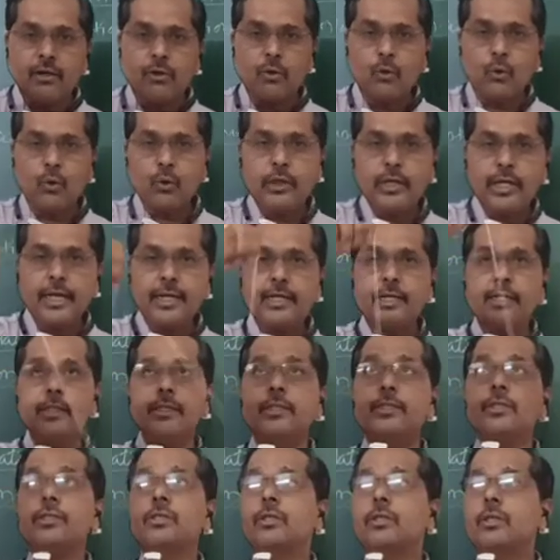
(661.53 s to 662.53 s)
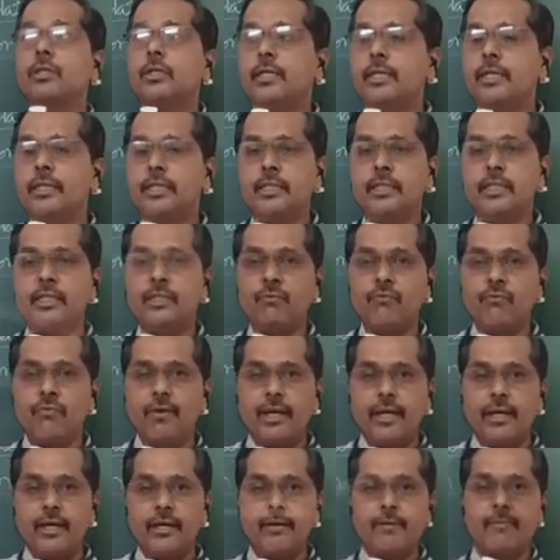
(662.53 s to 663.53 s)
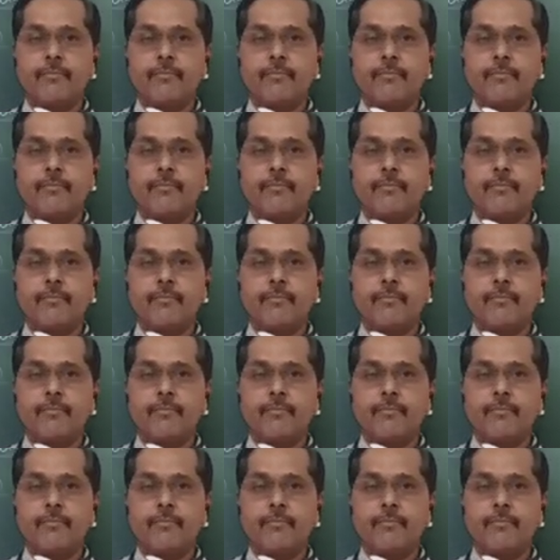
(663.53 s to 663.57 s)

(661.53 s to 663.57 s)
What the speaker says: rotate it in this way,